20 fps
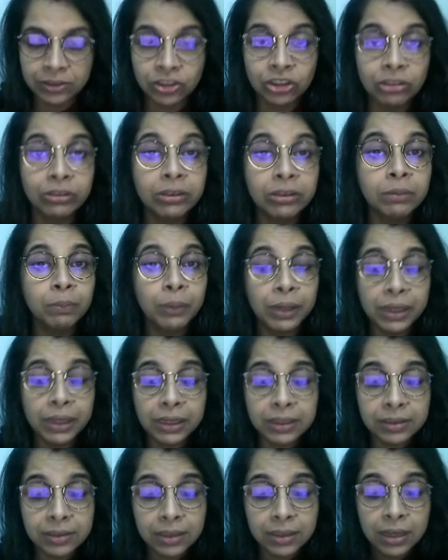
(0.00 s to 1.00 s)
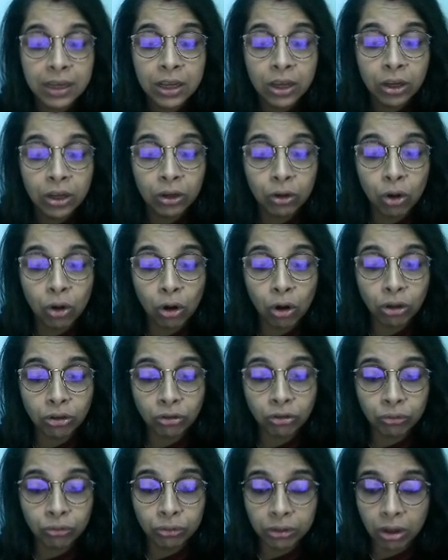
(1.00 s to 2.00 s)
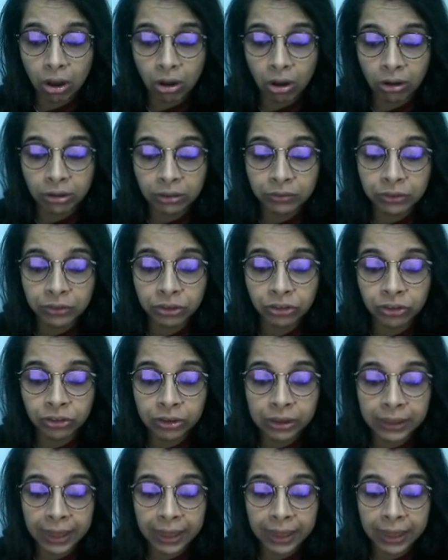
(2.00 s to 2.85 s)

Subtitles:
Children, please go through the audiovisual